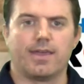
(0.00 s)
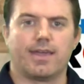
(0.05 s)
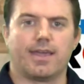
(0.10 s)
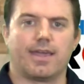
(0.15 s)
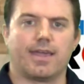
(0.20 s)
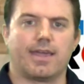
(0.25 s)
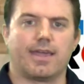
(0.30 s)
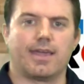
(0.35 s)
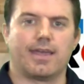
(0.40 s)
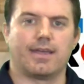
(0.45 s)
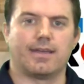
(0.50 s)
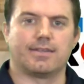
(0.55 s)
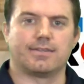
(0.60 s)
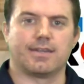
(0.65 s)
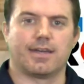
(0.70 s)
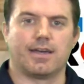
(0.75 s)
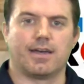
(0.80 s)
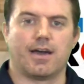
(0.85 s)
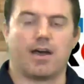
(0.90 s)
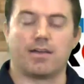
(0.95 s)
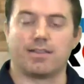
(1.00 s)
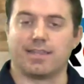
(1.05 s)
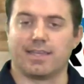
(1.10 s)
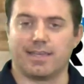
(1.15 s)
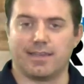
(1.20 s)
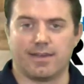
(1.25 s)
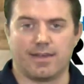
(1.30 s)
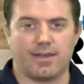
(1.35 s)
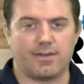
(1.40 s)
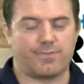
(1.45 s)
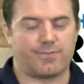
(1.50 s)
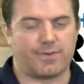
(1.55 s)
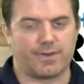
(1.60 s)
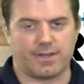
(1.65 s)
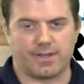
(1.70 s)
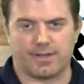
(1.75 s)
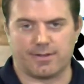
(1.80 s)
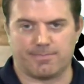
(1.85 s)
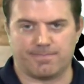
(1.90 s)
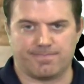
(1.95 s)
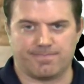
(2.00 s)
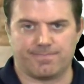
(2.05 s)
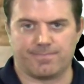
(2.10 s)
And oddly enough, the